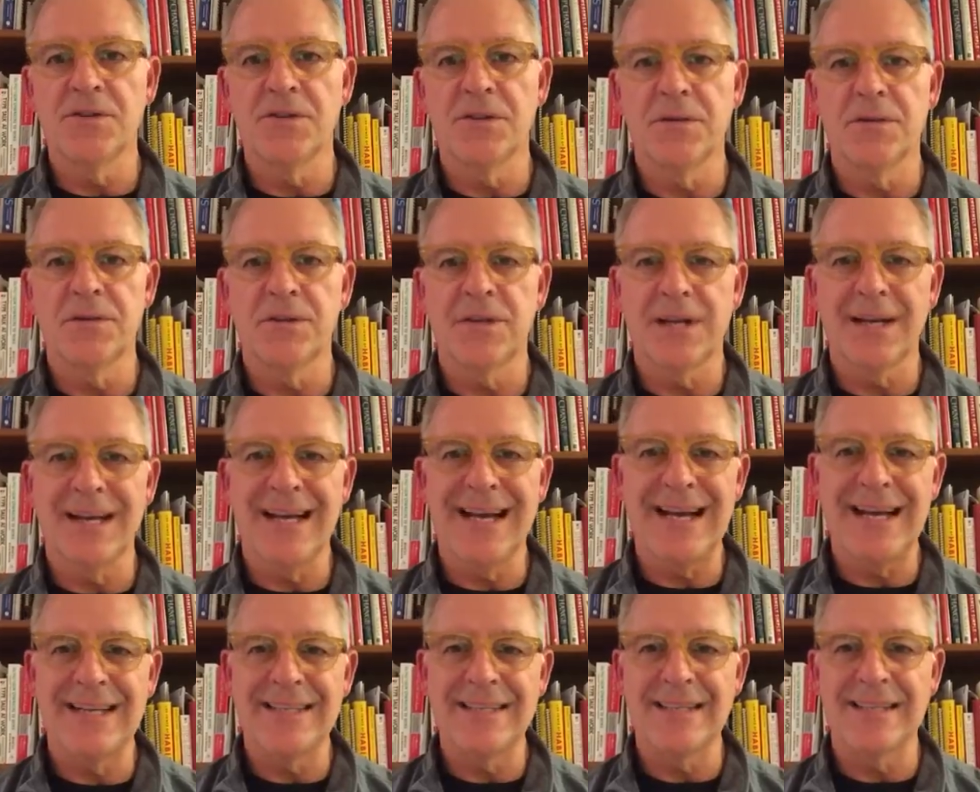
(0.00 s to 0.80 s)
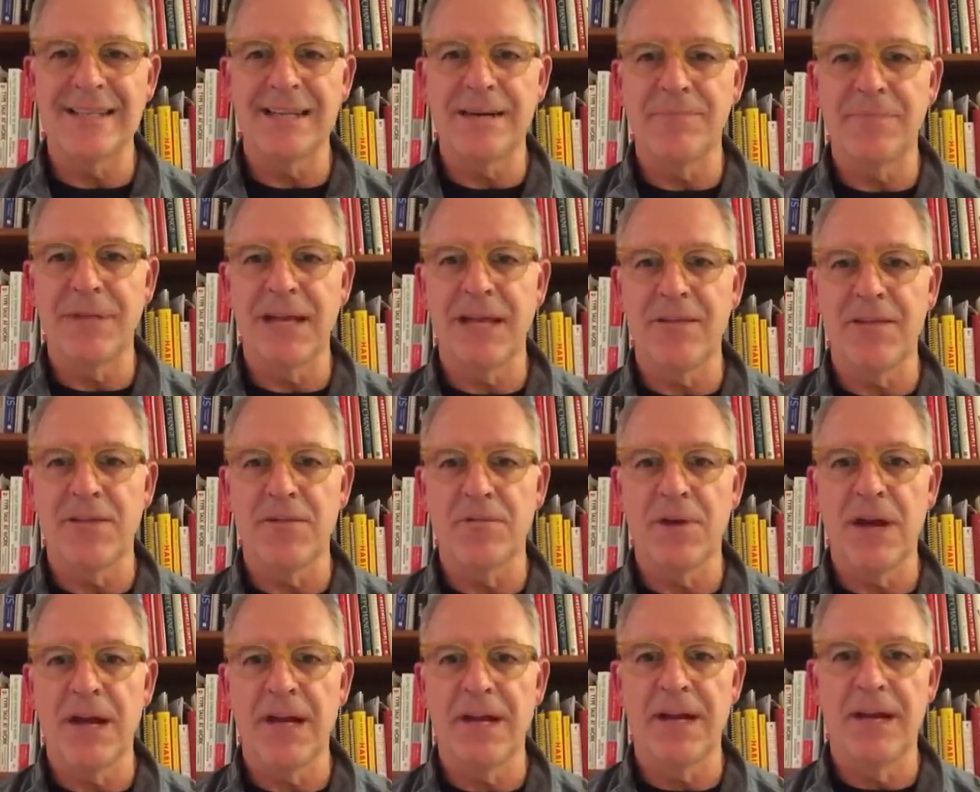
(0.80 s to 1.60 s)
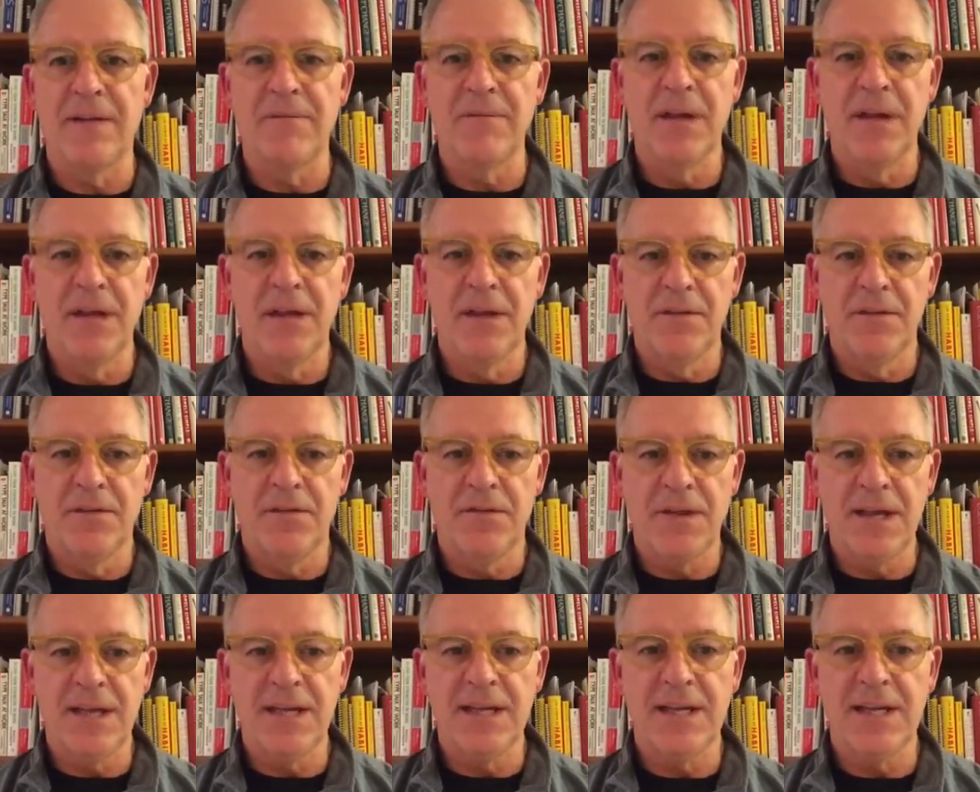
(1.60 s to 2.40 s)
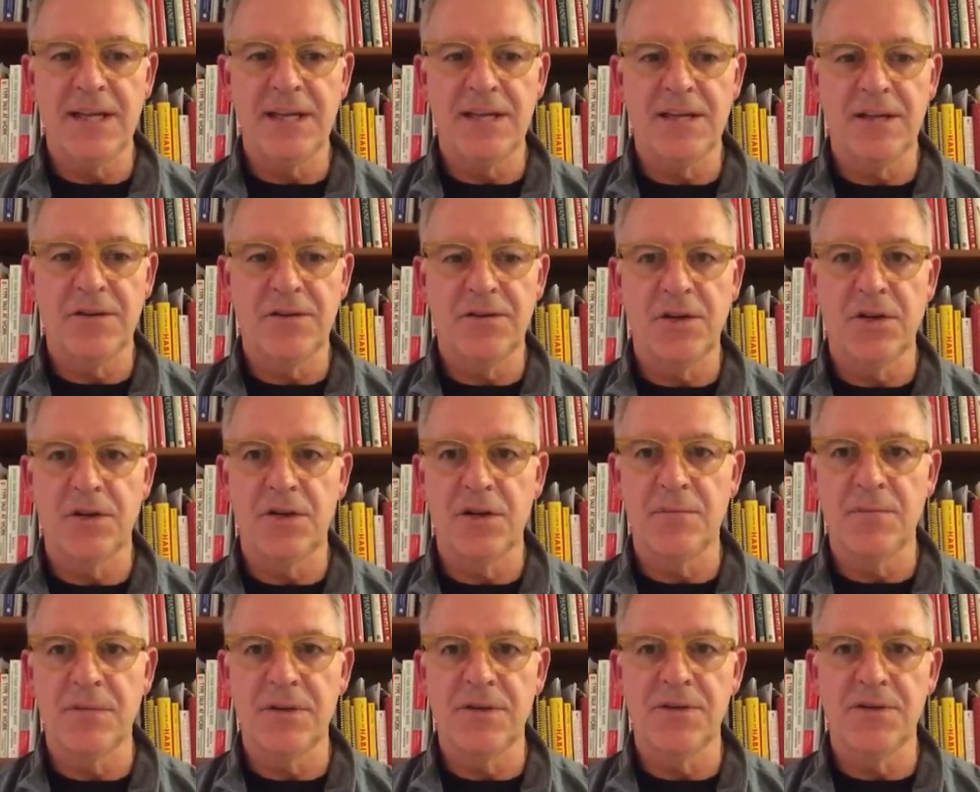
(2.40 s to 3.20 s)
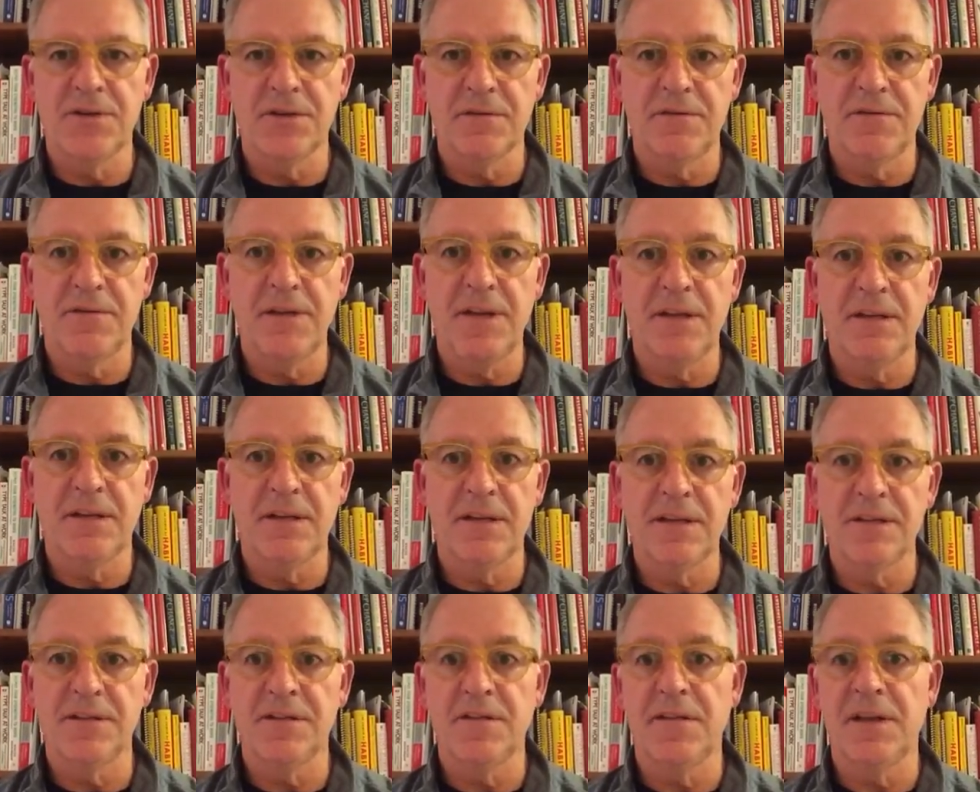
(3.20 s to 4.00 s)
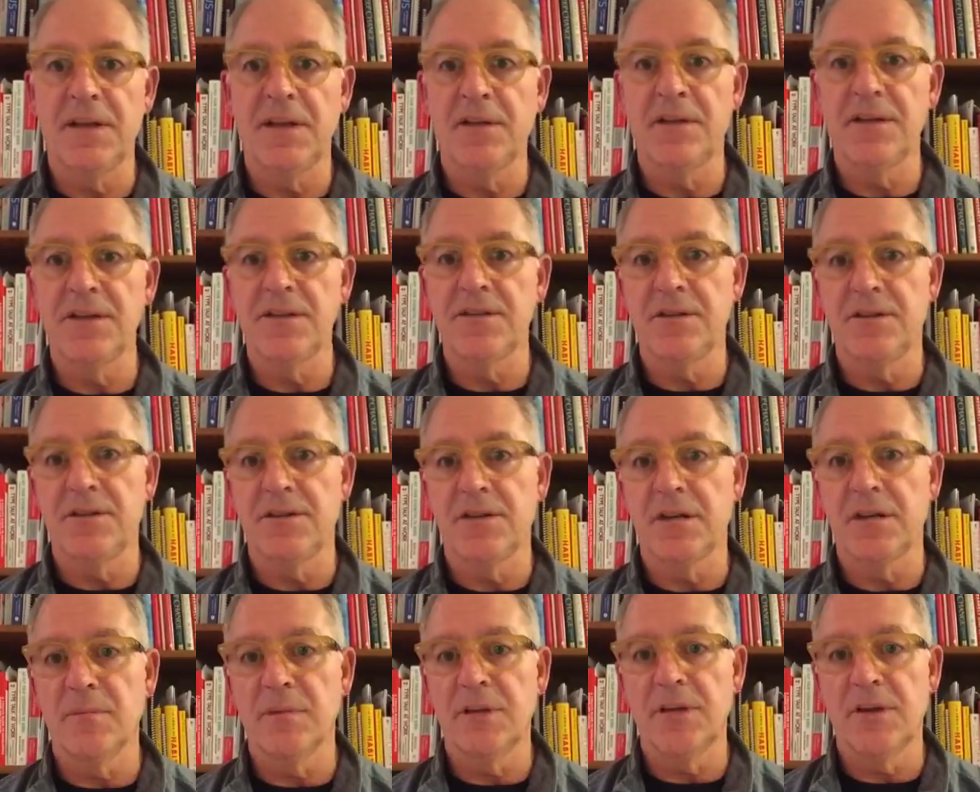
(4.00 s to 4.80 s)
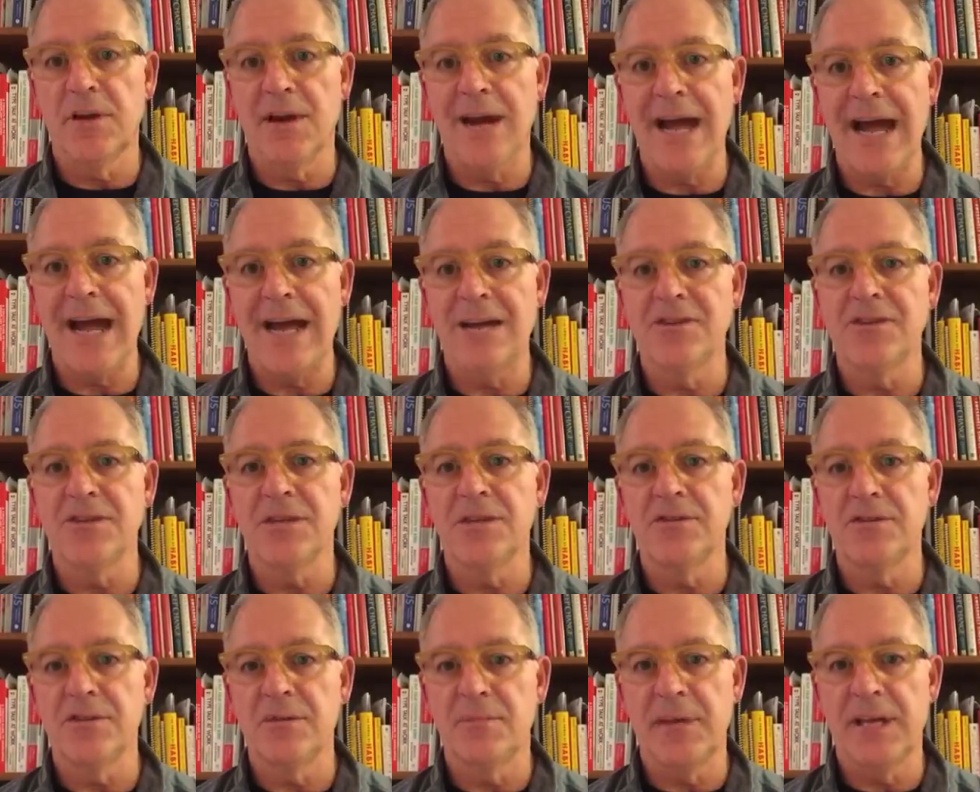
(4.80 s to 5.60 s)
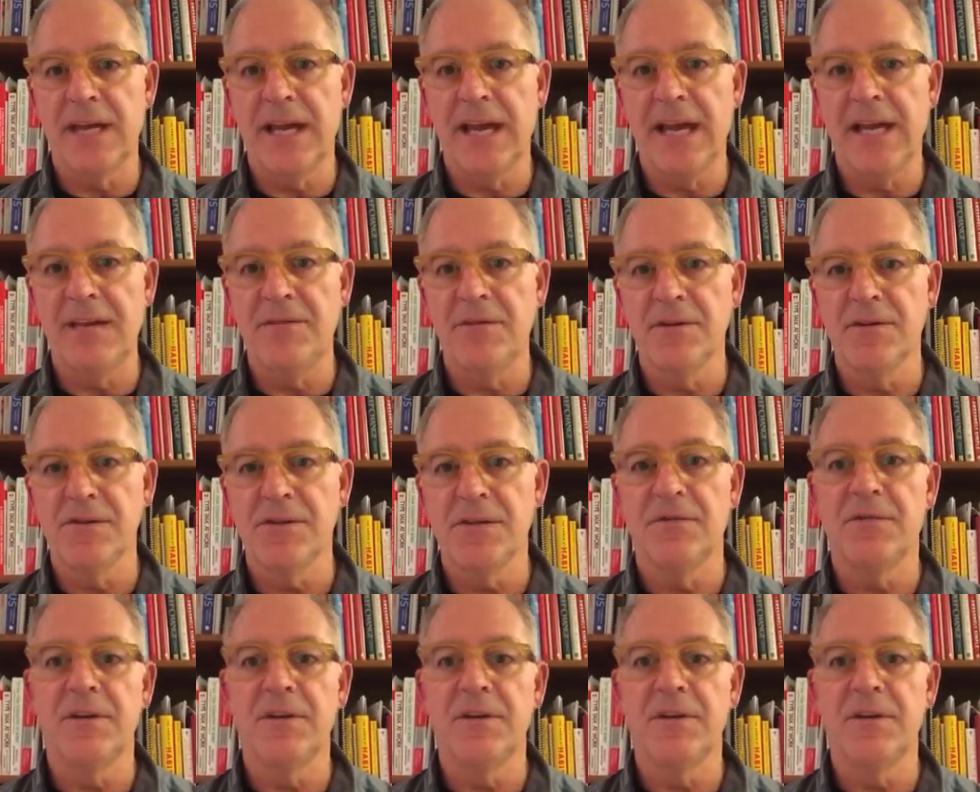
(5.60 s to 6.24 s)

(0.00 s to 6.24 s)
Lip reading: So it's a concept, that thread of thinking determines your feelings, feelings determine your actions, your behaviors.